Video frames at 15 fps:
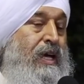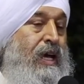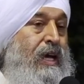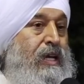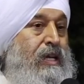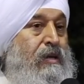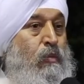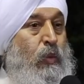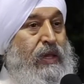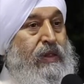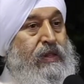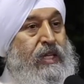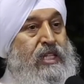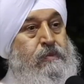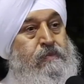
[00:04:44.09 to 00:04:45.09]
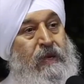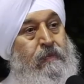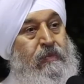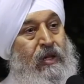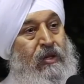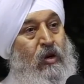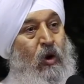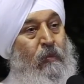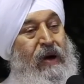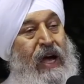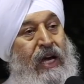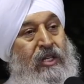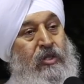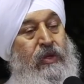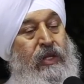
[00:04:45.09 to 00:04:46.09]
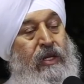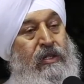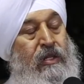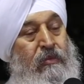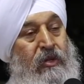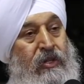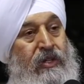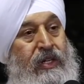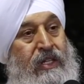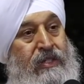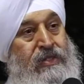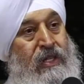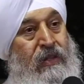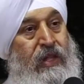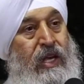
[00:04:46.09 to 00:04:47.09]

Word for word: and when these people go back to their communities,